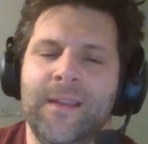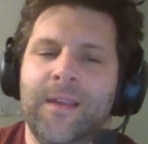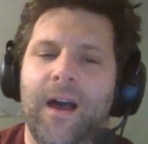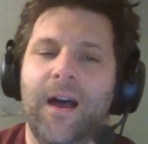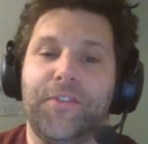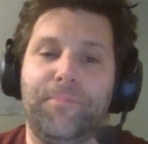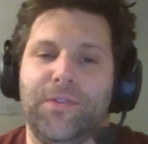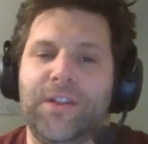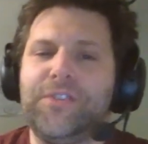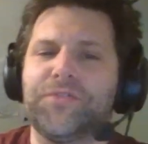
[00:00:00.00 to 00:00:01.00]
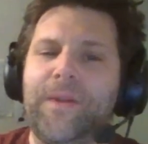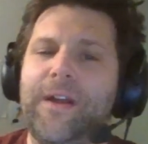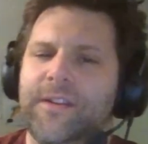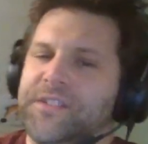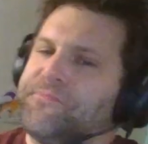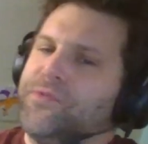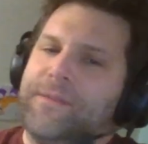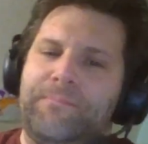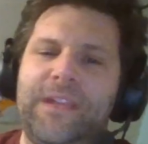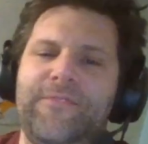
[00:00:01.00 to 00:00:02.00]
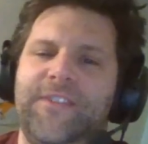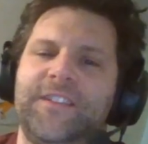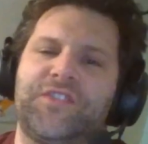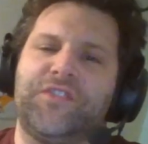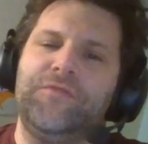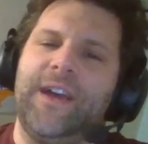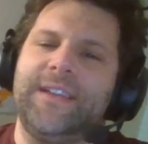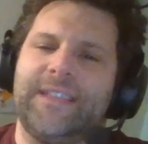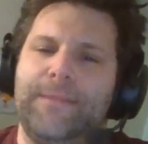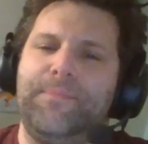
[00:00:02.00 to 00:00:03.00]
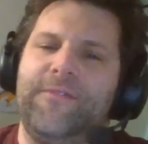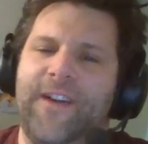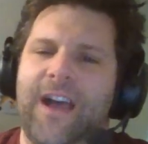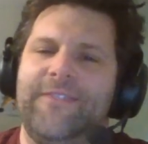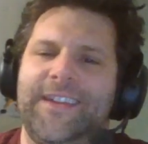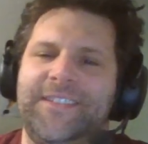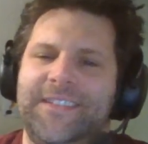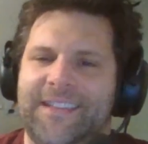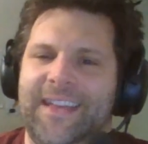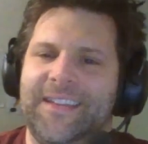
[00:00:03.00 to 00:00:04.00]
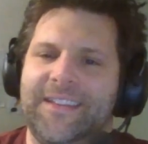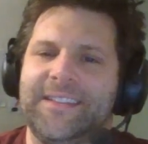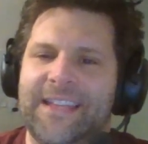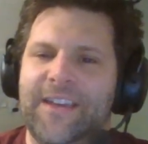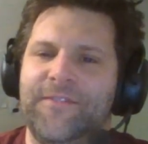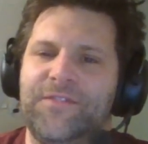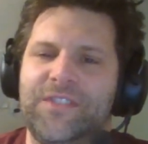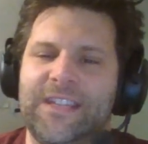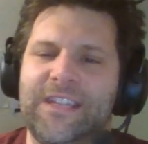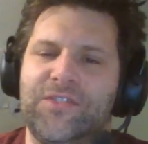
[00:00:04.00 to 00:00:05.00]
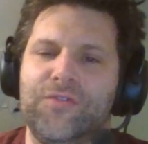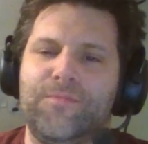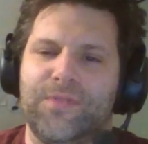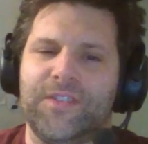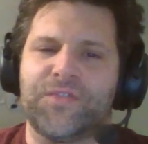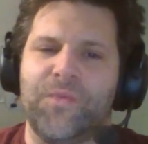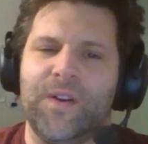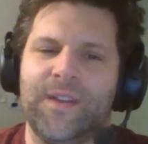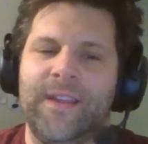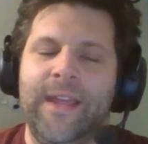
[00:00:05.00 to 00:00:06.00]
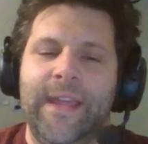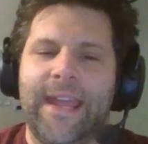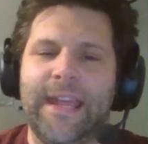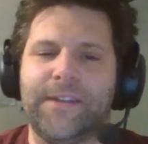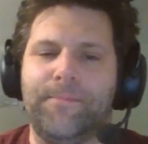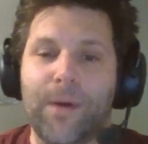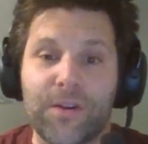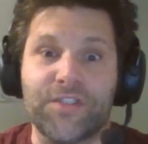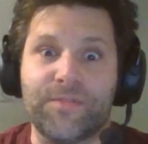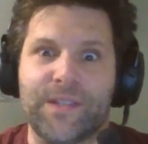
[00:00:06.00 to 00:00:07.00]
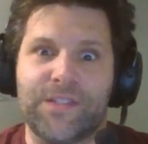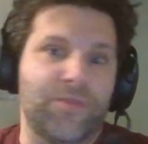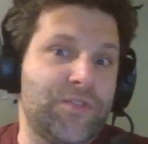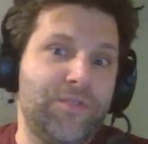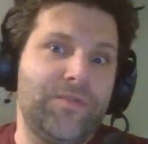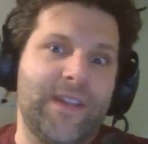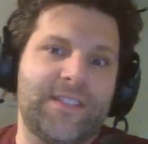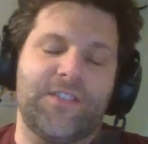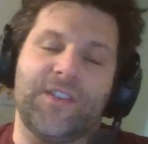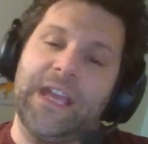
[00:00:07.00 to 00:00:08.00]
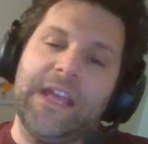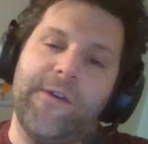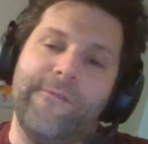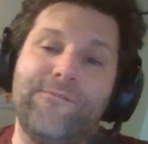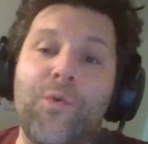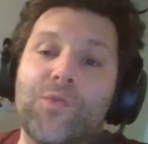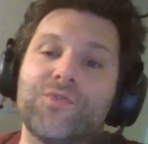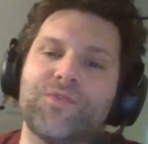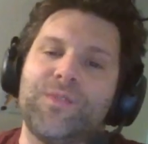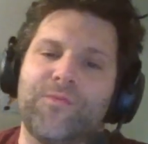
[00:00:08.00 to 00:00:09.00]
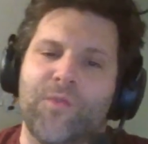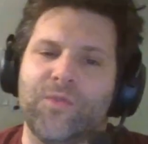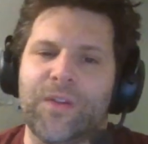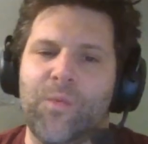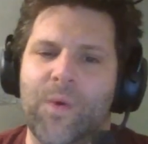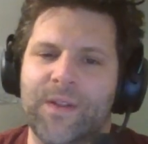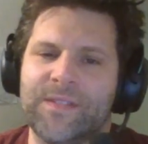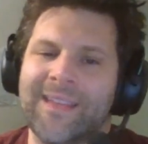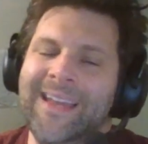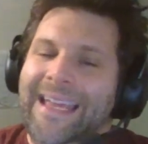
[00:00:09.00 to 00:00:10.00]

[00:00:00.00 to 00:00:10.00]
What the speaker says: The Polaris Railgun's pretty beefy. It's 2 dice, AP5, anti-tank, Dev D2 +1, and Marksman. So it's 2 dice that are going to hit on 4s, re-rolling 1s.